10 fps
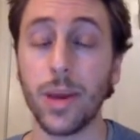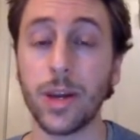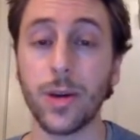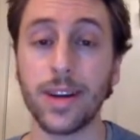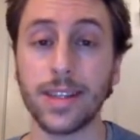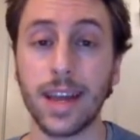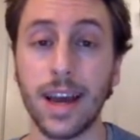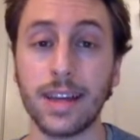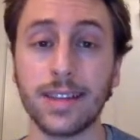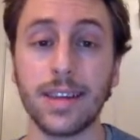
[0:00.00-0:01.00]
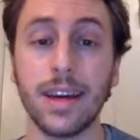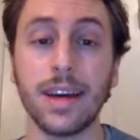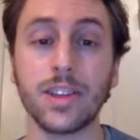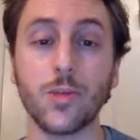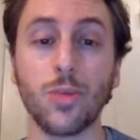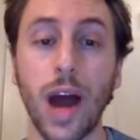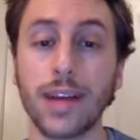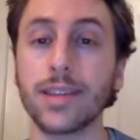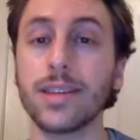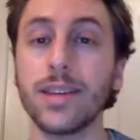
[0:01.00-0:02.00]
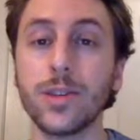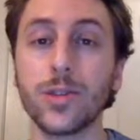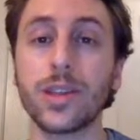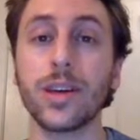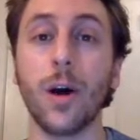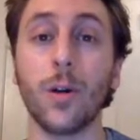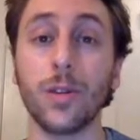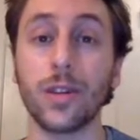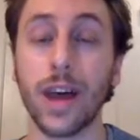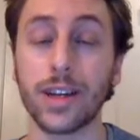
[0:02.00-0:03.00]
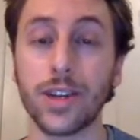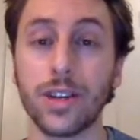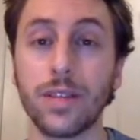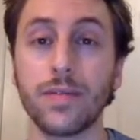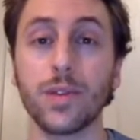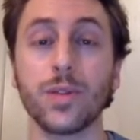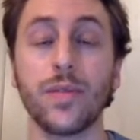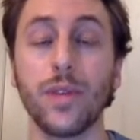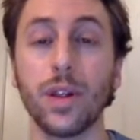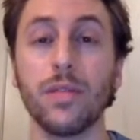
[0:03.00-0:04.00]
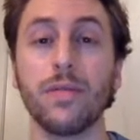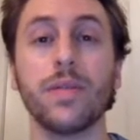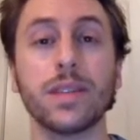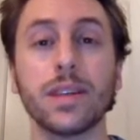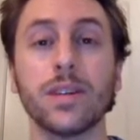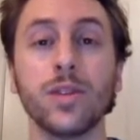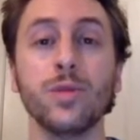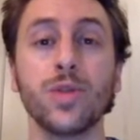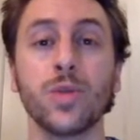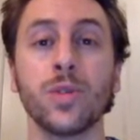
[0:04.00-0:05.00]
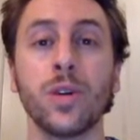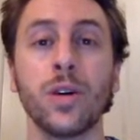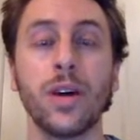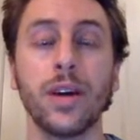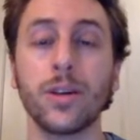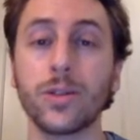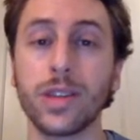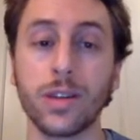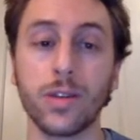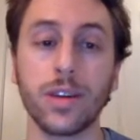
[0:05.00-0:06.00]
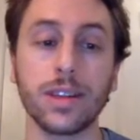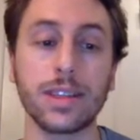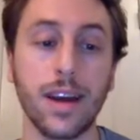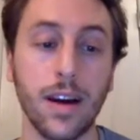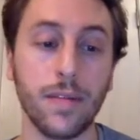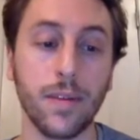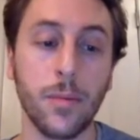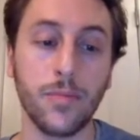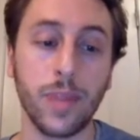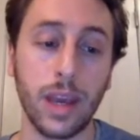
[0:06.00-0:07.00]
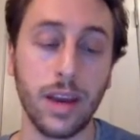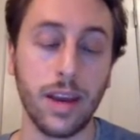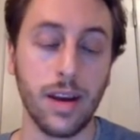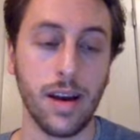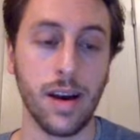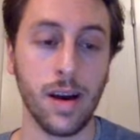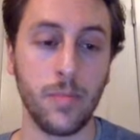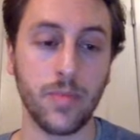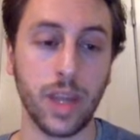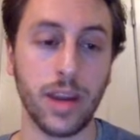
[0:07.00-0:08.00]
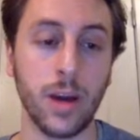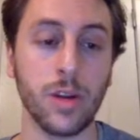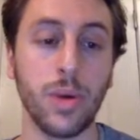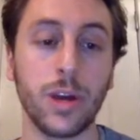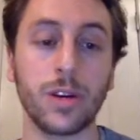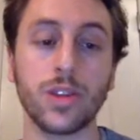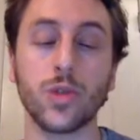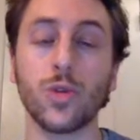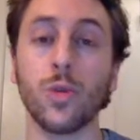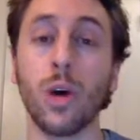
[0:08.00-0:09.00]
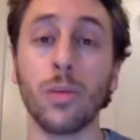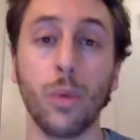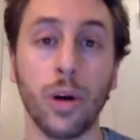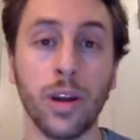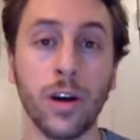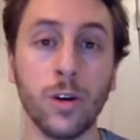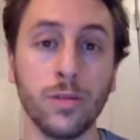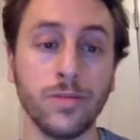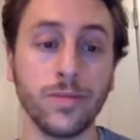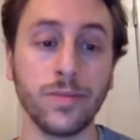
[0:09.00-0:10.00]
Baycrest has a surprisingly interesting art collection, so it's full of this unusual, interesting-looking stuff. Now, in Baycrest Tour 1.0,